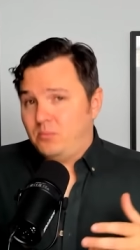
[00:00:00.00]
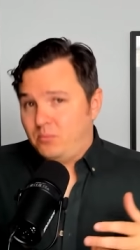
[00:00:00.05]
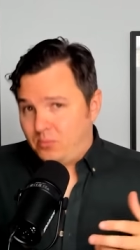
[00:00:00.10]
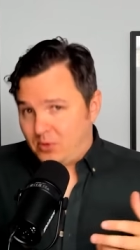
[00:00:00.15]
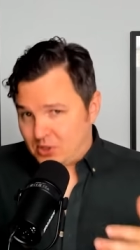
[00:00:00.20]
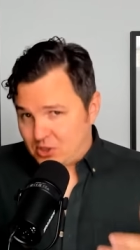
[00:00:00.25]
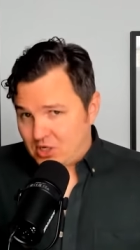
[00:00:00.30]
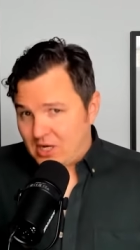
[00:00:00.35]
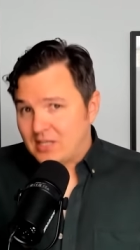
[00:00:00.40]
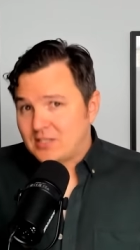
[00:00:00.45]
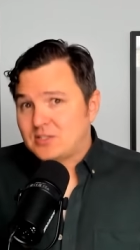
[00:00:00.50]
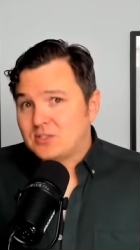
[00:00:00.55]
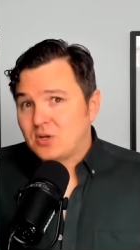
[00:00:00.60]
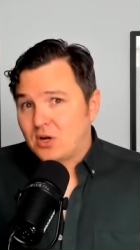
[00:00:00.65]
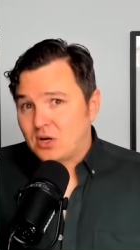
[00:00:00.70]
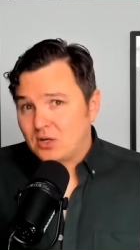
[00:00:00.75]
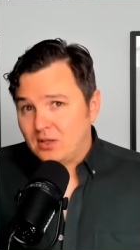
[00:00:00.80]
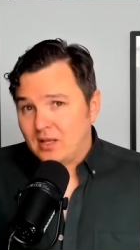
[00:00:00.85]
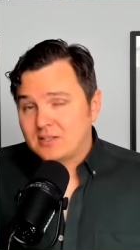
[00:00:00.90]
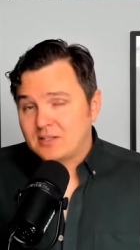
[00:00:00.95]
but chances are
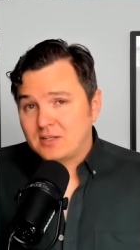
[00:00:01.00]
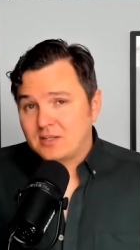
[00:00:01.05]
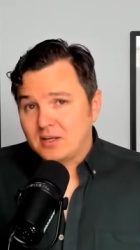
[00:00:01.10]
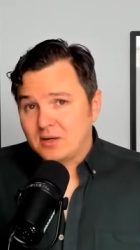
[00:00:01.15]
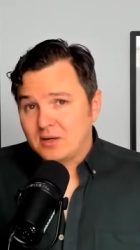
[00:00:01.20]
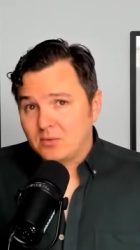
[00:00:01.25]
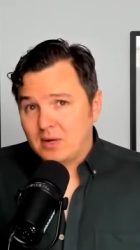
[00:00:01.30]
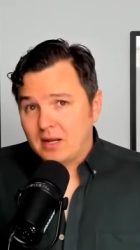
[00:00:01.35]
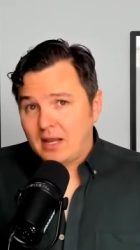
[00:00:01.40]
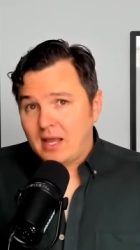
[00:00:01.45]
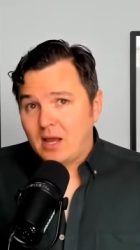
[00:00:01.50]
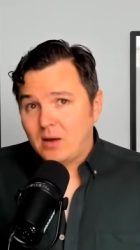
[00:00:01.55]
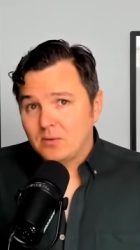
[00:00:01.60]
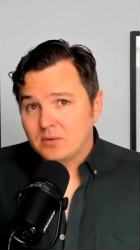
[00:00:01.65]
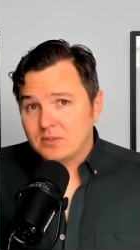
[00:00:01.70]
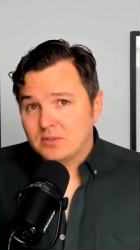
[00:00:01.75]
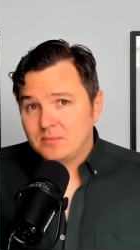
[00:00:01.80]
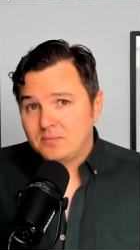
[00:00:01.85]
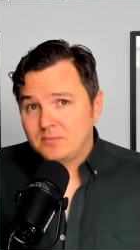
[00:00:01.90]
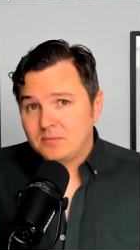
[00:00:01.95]
your luck's going to run
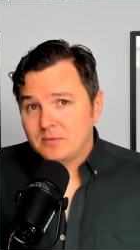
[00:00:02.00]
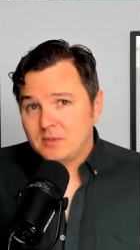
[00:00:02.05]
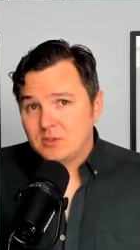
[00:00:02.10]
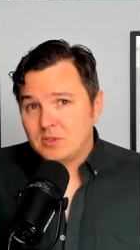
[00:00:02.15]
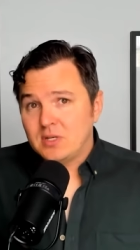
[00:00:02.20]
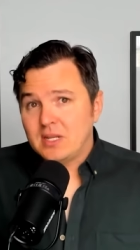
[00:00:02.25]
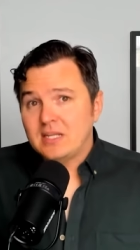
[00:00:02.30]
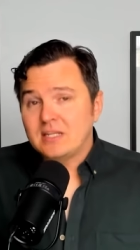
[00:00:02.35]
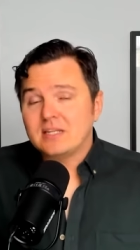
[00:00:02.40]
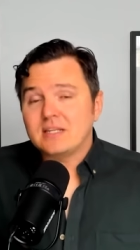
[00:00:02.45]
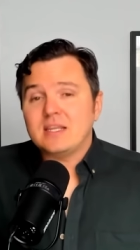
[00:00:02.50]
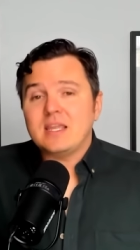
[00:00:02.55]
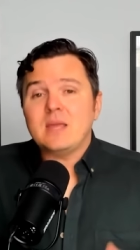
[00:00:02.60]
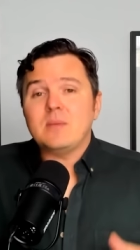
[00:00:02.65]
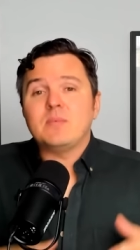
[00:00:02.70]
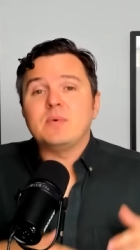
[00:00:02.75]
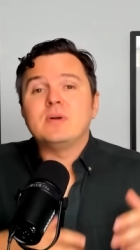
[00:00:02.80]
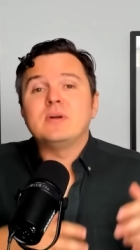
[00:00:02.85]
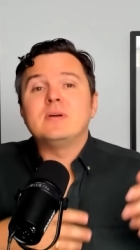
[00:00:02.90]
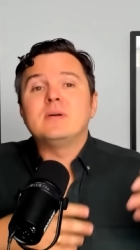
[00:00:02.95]
out. So you need to
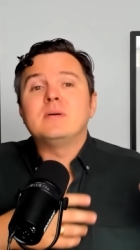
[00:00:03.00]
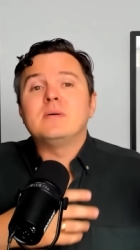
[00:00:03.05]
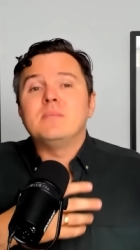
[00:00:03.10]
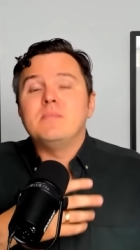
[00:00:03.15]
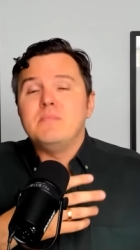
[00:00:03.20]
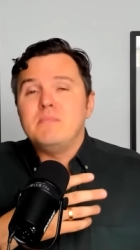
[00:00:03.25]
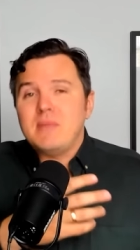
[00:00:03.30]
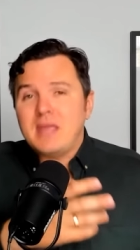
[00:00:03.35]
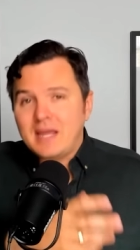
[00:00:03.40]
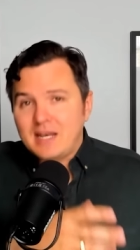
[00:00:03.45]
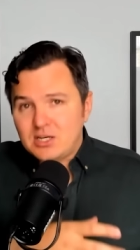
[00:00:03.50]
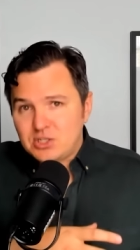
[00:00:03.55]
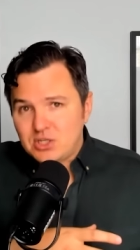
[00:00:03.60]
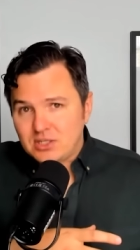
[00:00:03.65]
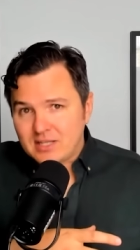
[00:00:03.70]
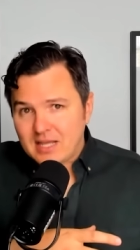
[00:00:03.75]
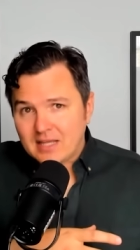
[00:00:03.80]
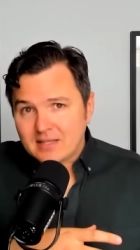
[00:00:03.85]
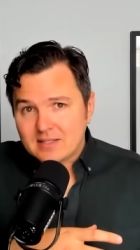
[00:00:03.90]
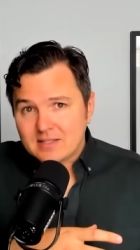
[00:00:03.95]
keep managing
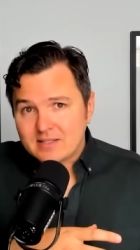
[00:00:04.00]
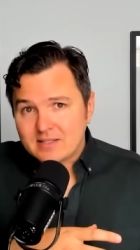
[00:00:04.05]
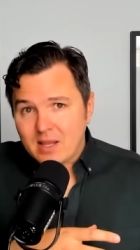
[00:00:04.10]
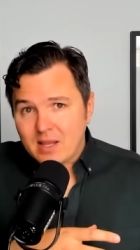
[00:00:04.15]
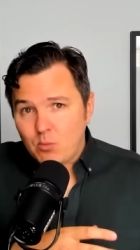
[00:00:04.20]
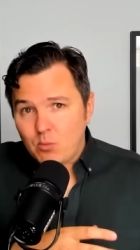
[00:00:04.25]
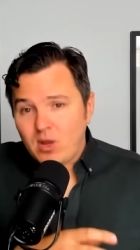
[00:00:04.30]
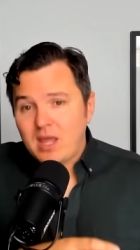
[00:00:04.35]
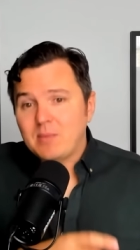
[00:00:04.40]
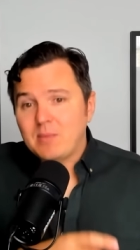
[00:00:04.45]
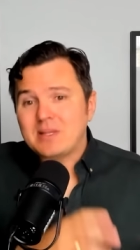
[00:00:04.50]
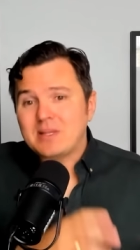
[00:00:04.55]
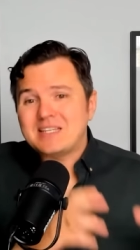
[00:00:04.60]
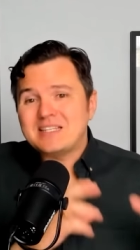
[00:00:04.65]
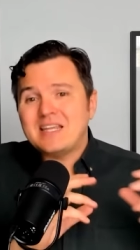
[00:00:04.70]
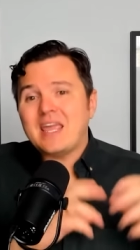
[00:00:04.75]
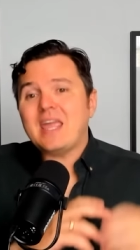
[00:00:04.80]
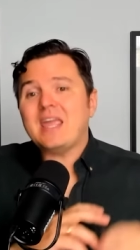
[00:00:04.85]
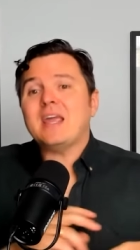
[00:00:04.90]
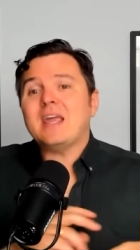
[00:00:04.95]
that the same way, but
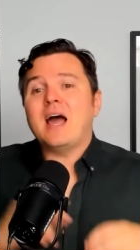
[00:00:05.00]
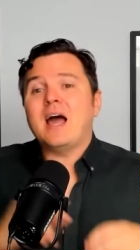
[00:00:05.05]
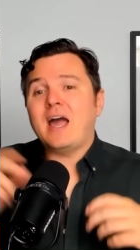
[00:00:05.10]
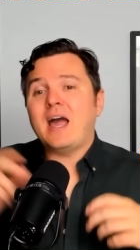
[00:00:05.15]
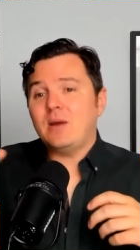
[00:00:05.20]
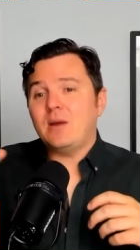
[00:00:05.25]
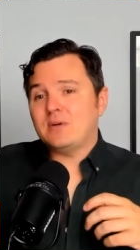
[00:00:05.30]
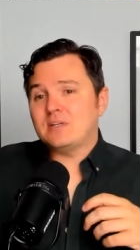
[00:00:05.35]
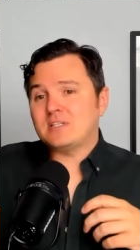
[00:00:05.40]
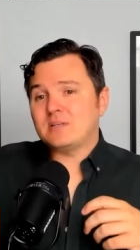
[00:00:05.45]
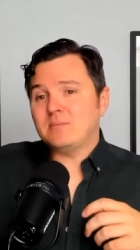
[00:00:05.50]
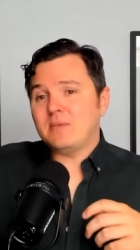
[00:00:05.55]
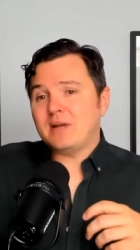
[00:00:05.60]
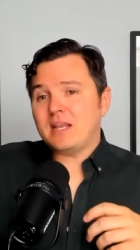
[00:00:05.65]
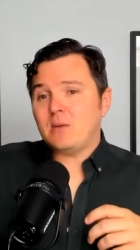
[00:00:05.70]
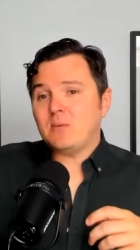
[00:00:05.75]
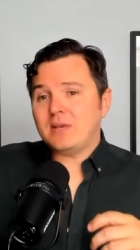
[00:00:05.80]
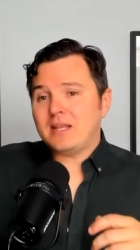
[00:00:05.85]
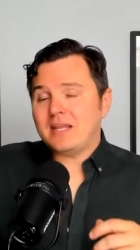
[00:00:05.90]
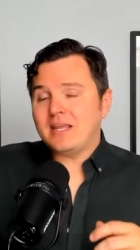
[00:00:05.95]
take high risk
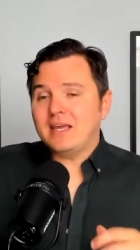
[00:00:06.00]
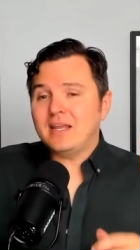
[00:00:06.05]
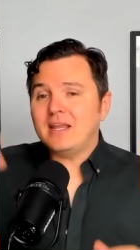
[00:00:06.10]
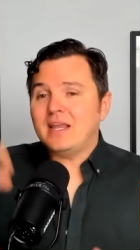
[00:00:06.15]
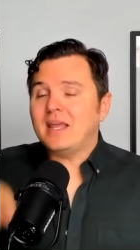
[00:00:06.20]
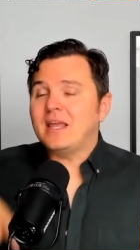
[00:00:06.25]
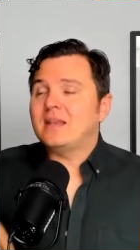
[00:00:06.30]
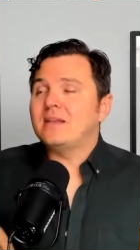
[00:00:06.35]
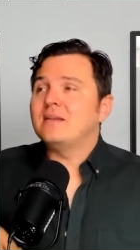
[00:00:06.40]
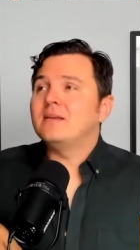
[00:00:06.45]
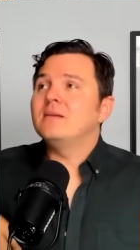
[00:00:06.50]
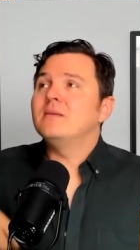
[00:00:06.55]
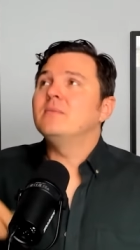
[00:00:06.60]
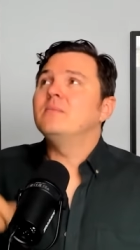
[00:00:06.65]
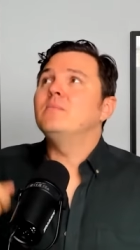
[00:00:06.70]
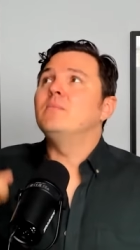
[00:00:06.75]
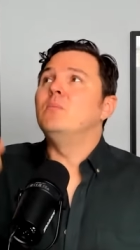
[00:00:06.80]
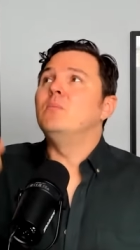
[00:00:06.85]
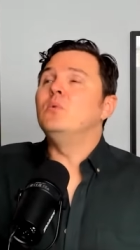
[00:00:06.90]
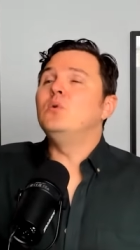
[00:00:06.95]
money when you get it and
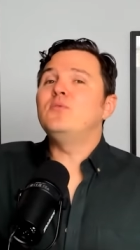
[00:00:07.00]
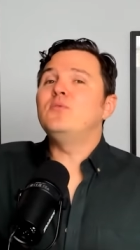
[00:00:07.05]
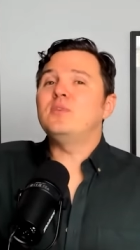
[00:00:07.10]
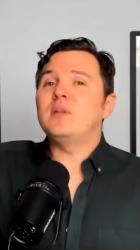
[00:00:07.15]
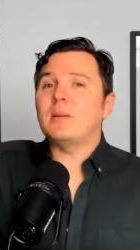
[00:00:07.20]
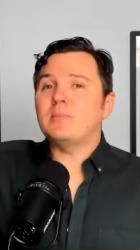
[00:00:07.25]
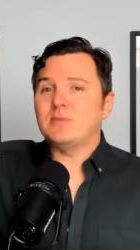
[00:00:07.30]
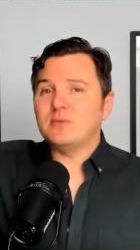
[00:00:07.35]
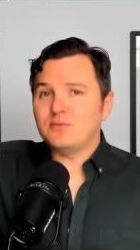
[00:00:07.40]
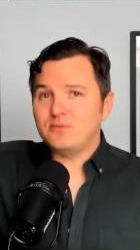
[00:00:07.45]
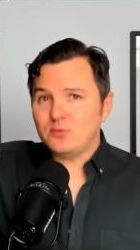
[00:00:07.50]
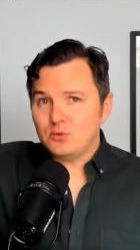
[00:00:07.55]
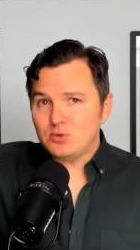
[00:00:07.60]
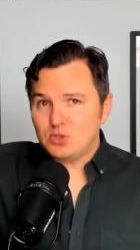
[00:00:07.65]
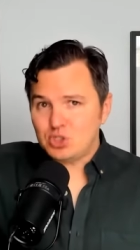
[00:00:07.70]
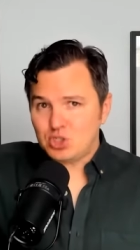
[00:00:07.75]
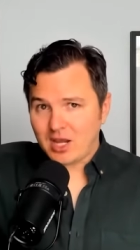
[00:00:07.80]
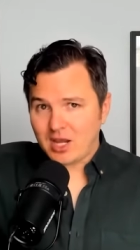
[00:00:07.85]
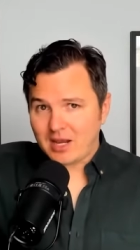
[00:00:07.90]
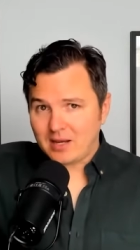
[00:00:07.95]
move it up the food
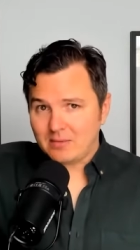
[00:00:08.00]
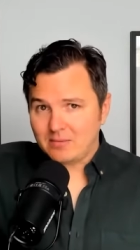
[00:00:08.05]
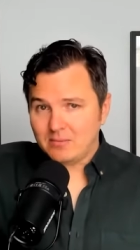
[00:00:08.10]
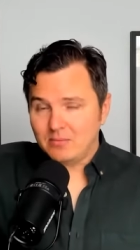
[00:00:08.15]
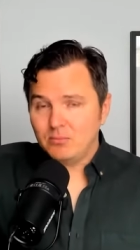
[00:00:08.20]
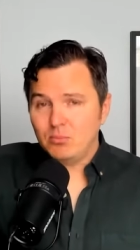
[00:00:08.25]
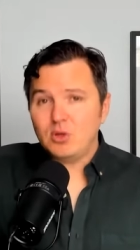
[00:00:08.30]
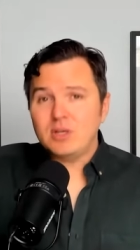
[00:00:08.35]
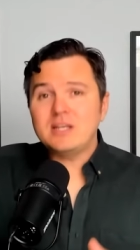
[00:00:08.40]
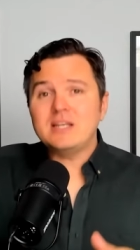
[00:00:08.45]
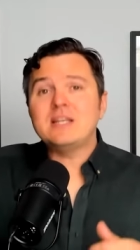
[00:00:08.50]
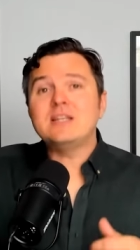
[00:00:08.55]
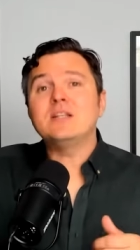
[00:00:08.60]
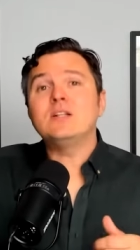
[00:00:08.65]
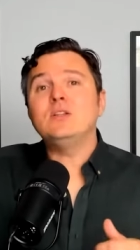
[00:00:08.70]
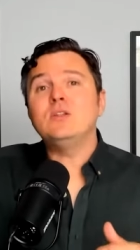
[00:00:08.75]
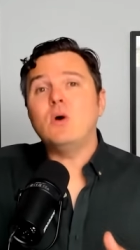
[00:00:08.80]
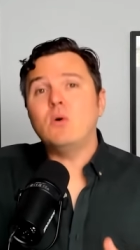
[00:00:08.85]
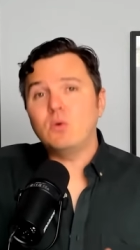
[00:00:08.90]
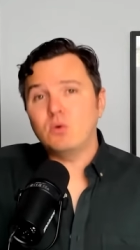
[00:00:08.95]
chain, put it into
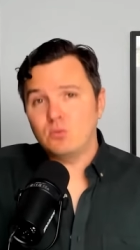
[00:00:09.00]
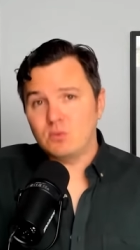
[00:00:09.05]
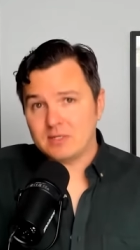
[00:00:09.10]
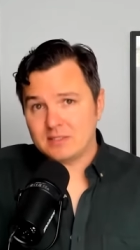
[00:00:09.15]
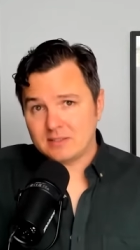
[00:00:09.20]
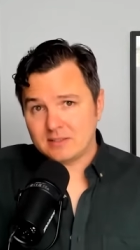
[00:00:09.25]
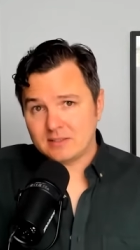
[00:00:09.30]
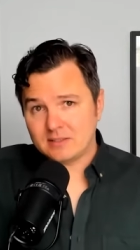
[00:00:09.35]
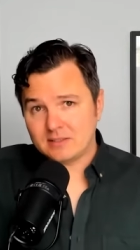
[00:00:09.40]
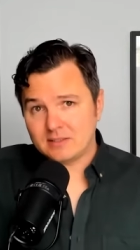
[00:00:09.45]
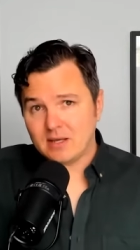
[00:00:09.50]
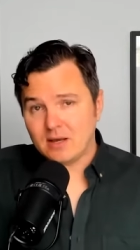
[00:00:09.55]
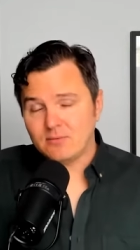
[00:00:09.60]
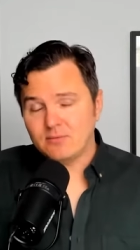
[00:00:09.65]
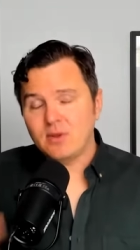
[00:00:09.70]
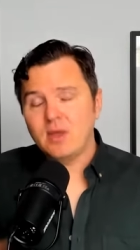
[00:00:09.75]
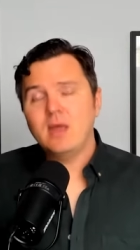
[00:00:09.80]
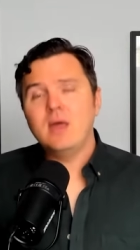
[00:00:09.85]
lower risk stuff.